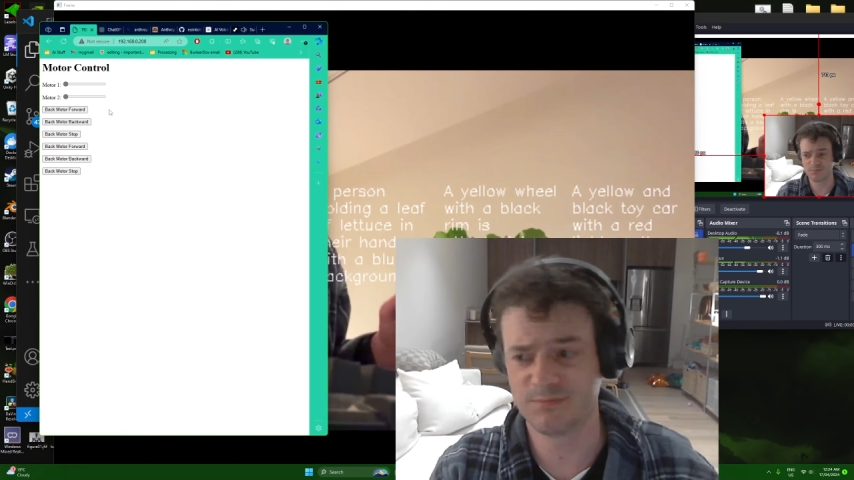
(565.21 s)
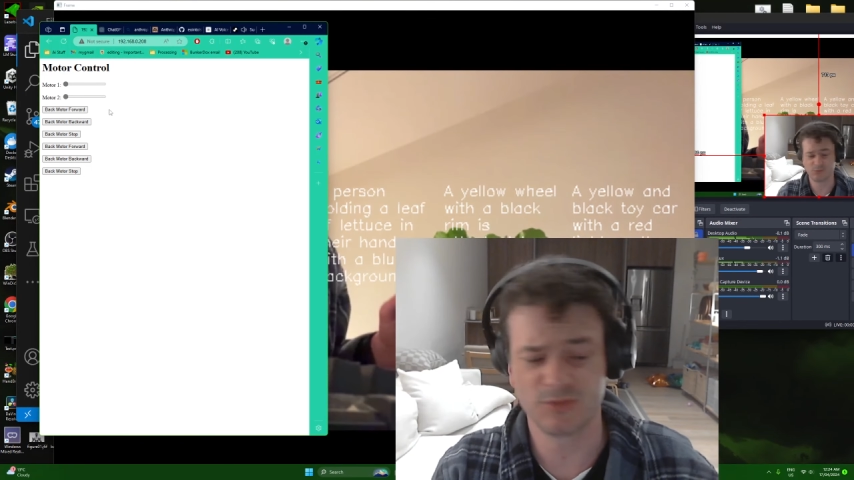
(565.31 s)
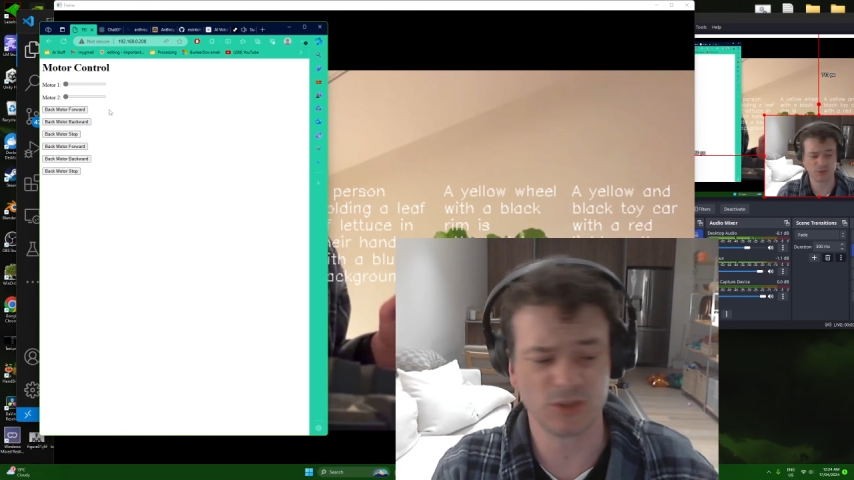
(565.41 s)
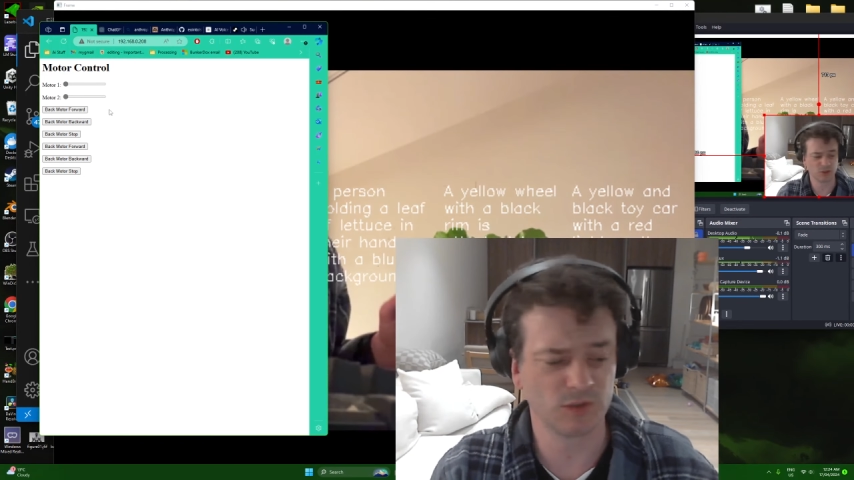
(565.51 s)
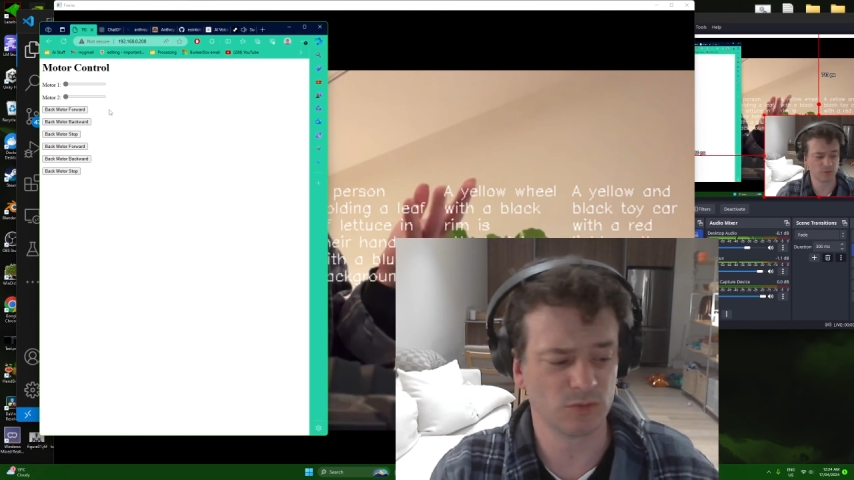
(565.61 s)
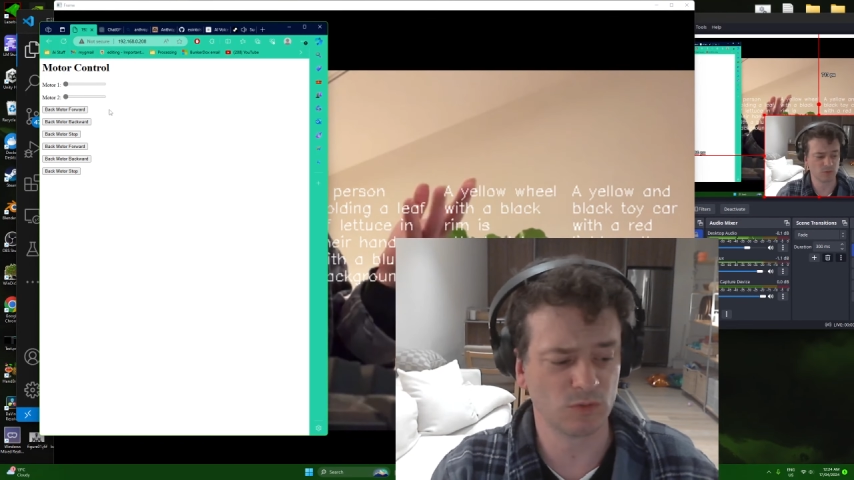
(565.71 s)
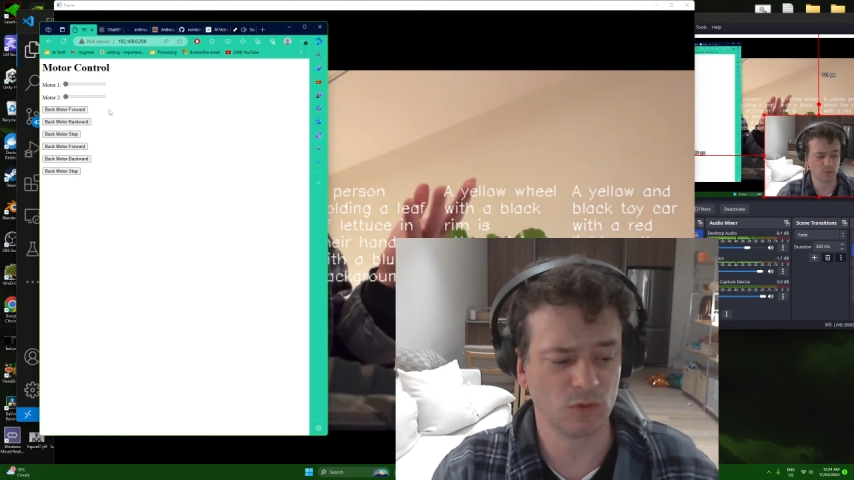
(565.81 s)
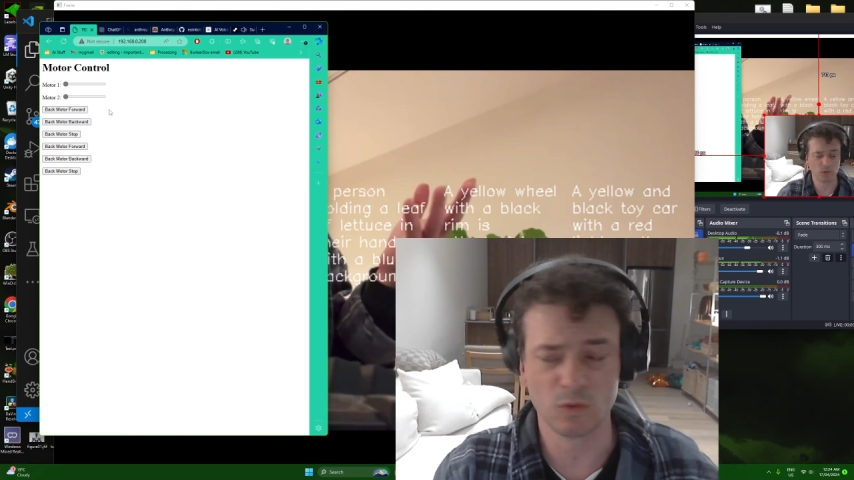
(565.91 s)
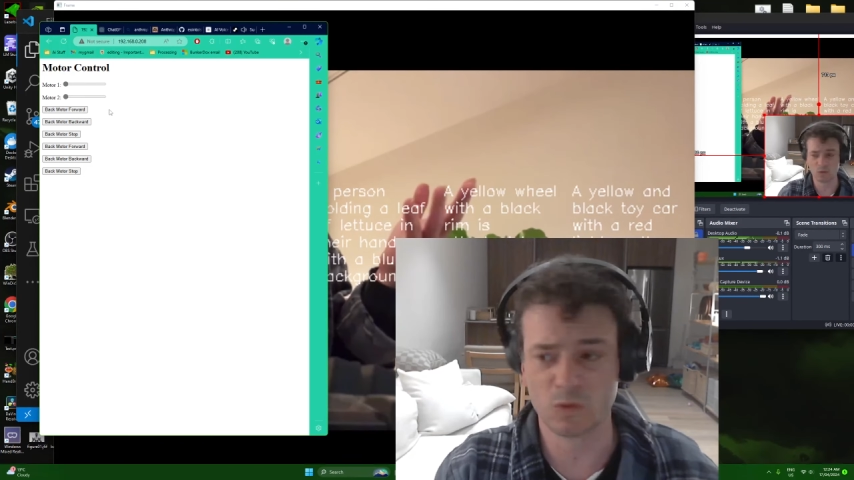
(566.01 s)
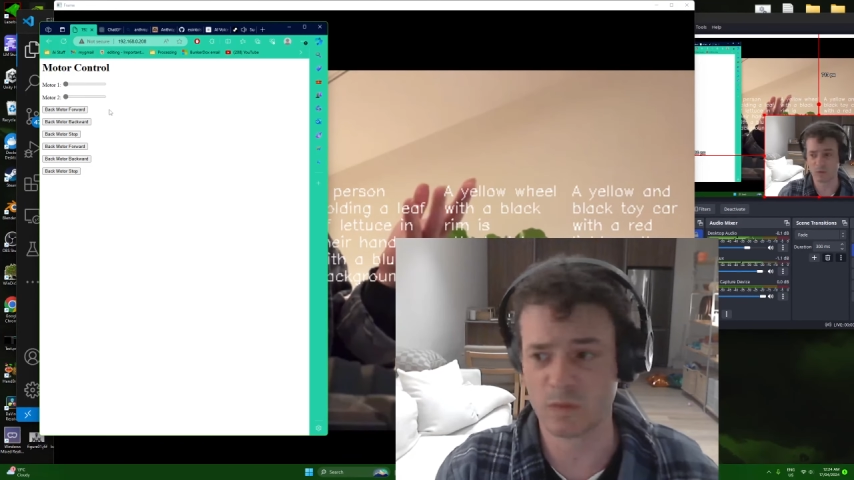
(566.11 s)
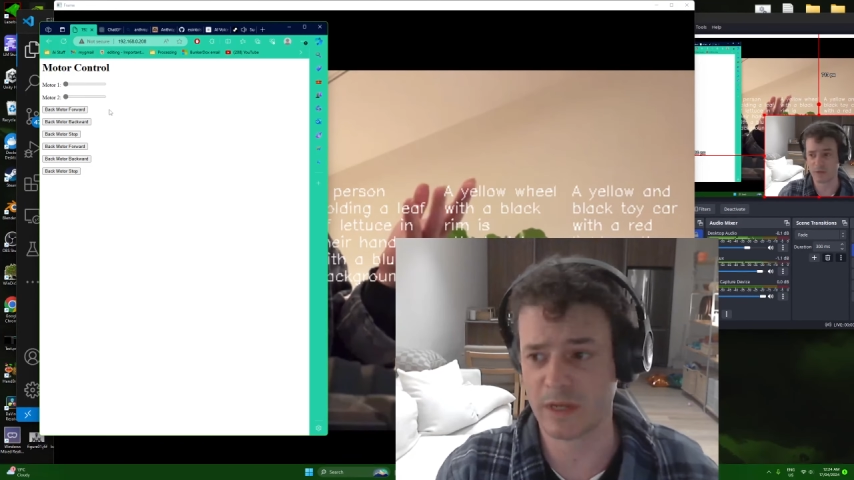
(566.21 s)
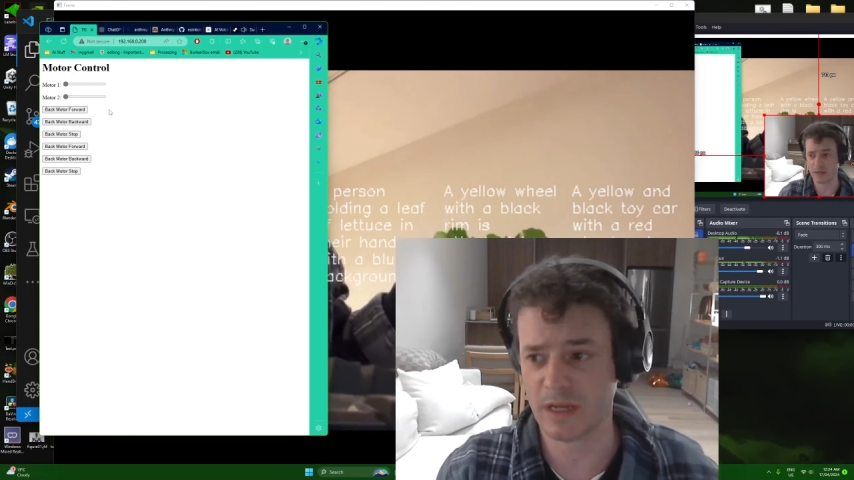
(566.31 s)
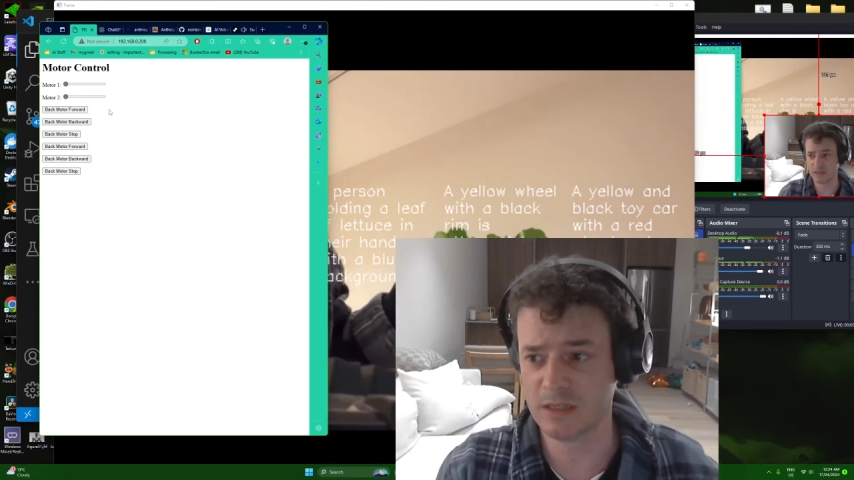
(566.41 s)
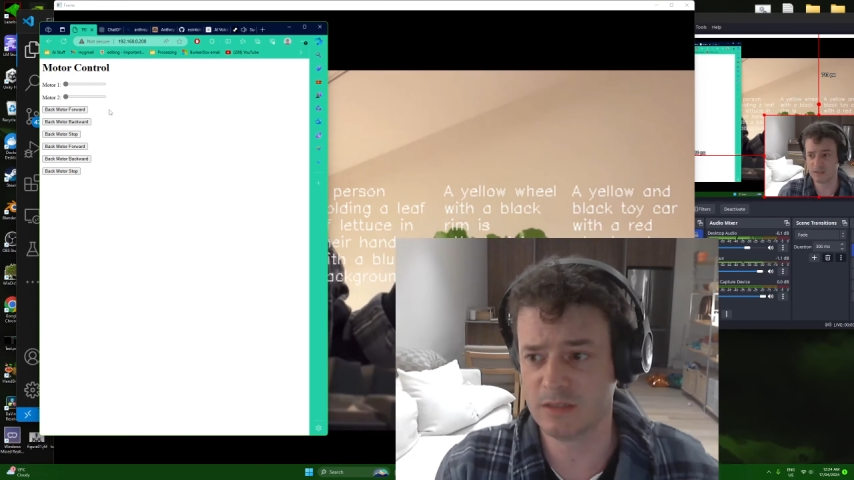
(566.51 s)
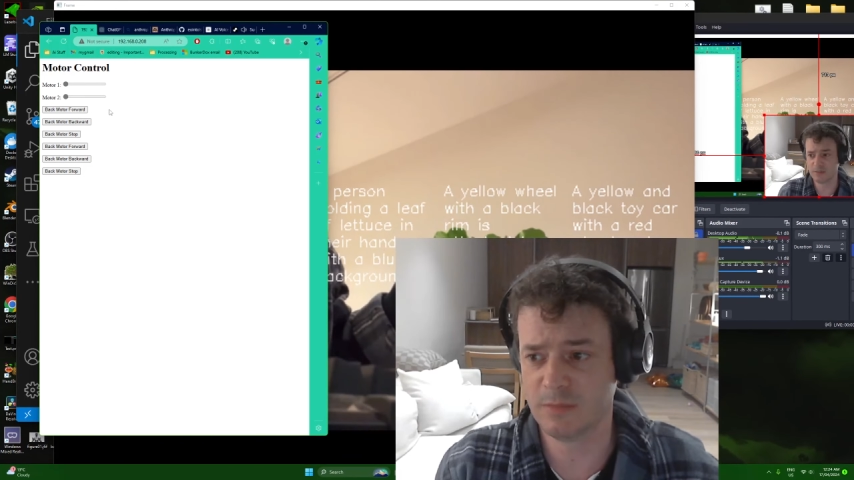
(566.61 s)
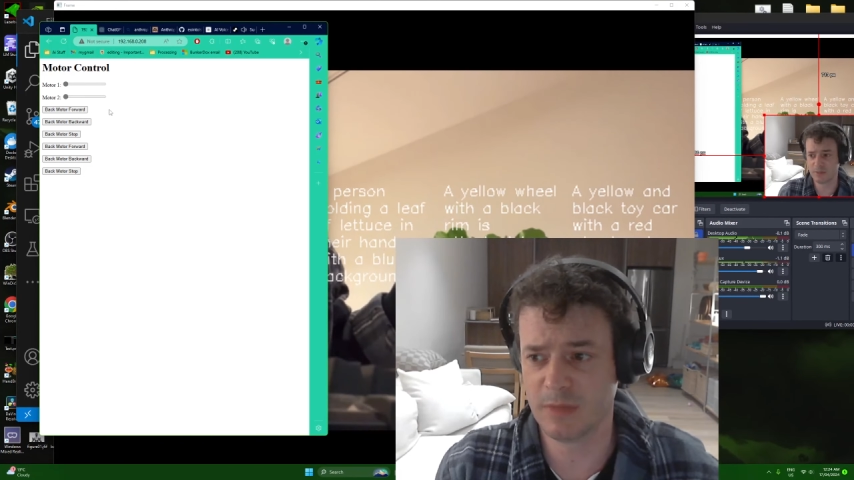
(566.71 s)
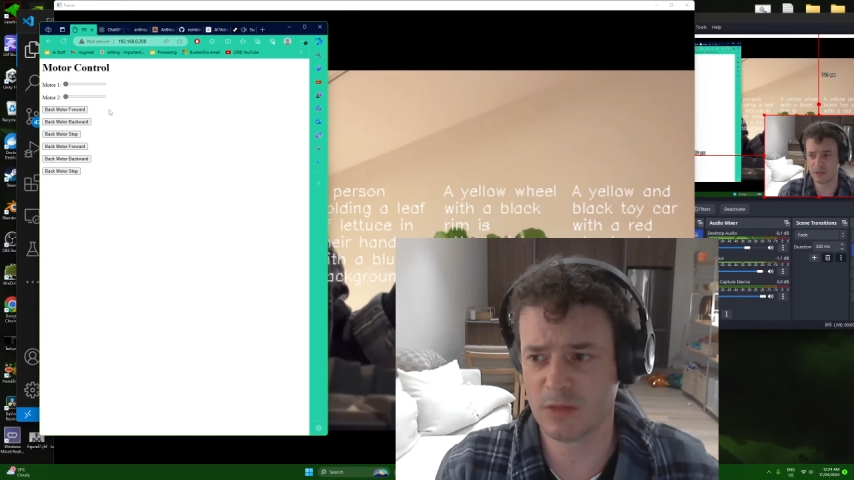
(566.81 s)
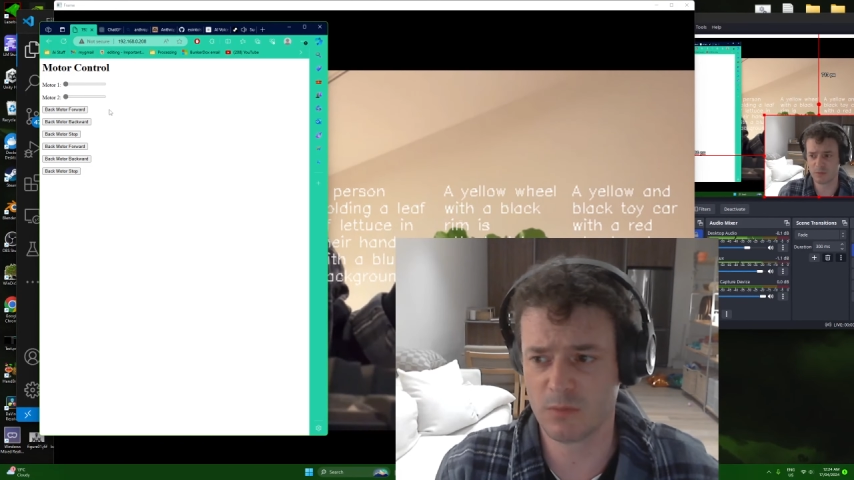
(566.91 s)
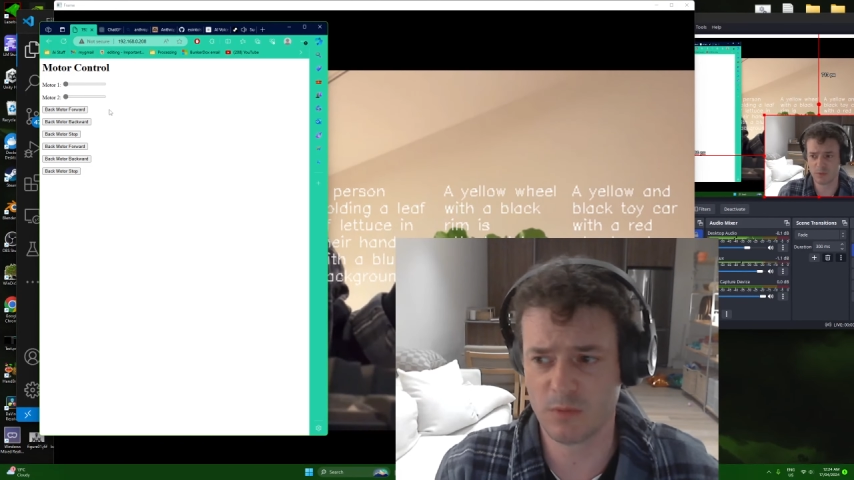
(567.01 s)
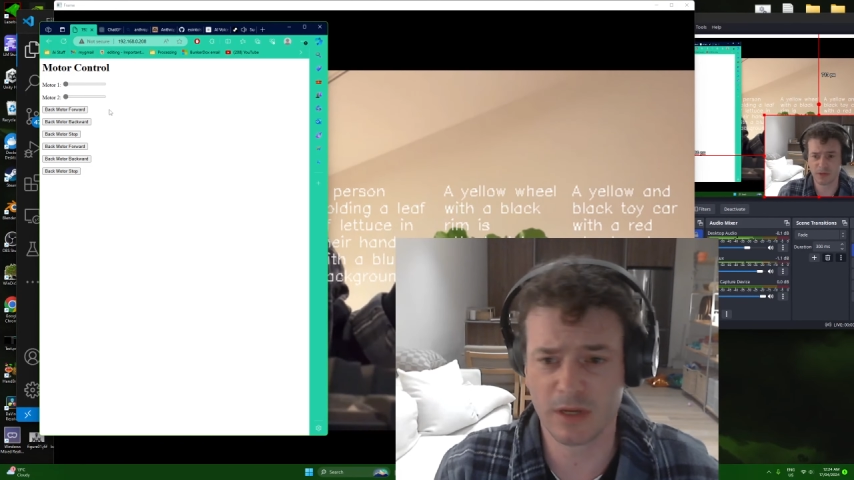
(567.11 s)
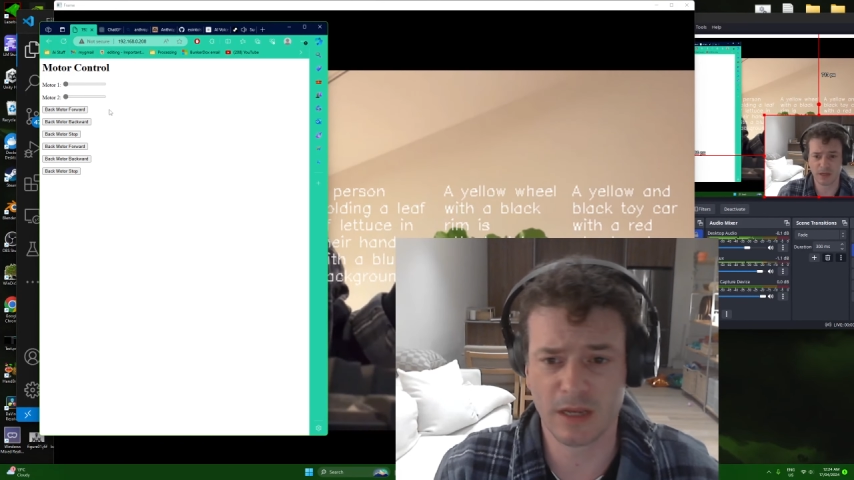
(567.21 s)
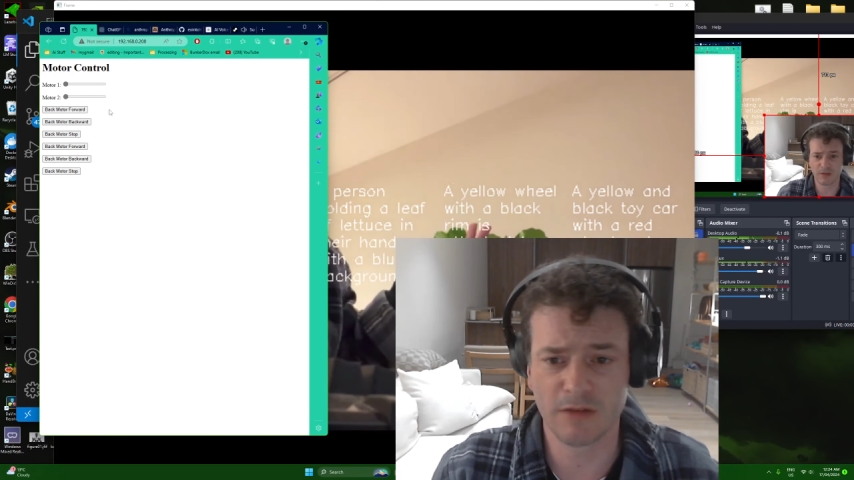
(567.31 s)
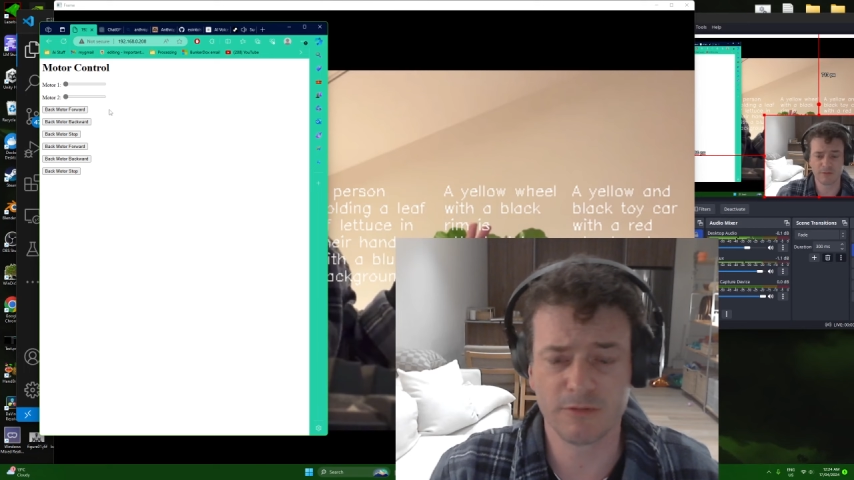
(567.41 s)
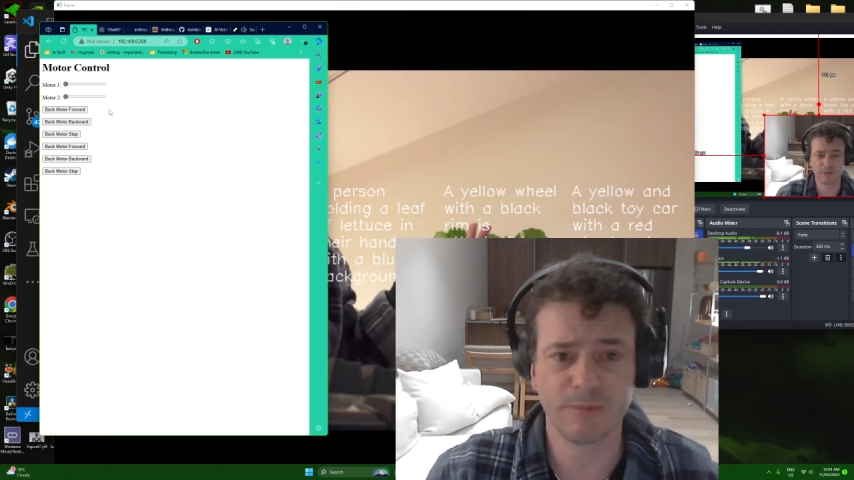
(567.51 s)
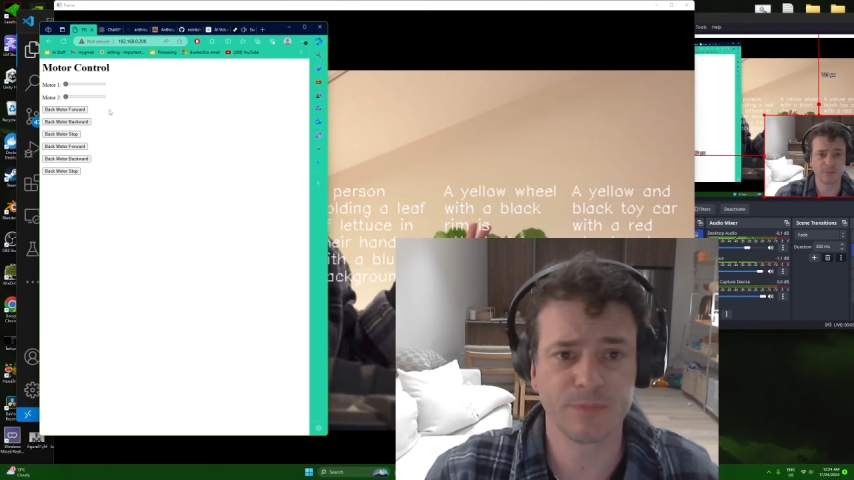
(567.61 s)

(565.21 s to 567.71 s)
just use what I had to make what I have.